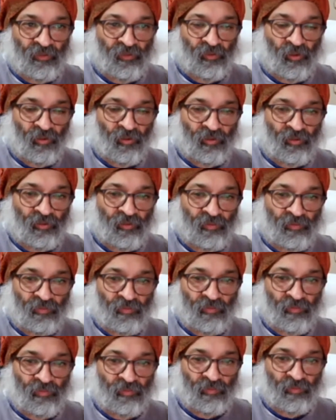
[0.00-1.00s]
cotton.
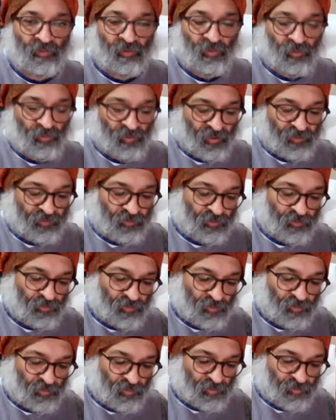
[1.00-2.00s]
Cool, that's good
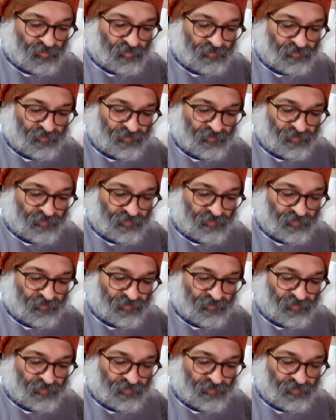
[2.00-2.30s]
to know.